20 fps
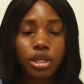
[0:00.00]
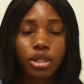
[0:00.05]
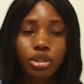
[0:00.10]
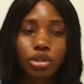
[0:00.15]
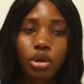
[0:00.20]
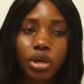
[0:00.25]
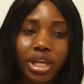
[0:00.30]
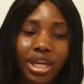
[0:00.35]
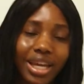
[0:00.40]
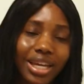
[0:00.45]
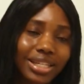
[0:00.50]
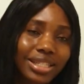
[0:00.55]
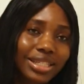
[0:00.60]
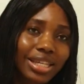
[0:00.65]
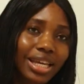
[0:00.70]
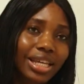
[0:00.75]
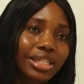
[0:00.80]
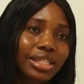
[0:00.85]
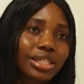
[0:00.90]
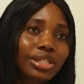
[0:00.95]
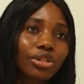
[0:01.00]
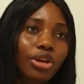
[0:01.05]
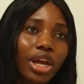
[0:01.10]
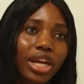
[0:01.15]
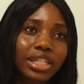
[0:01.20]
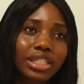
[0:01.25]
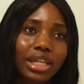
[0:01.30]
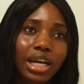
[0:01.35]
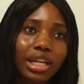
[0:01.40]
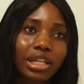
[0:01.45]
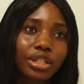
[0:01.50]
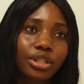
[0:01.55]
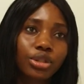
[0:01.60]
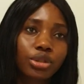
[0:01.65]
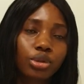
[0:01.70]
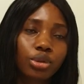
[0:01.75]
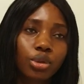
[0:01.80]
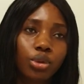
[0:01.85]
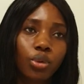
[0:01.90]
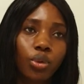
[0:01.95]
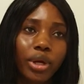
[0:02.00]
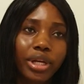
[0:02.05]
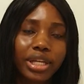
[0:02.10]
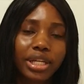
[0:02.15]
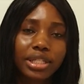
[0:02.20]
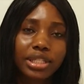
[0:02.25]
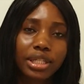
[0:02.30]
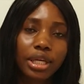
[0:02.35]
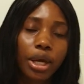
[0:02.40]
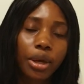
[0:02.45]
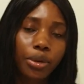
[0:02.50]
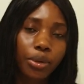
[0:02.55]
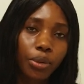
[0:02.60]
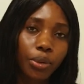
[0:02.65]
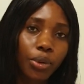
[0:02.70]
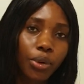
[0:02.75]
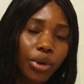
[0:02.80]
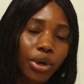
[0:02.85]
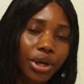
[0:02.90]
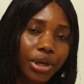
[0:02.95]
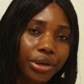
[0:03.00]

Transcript: So you can see it is not entirely true when they tell you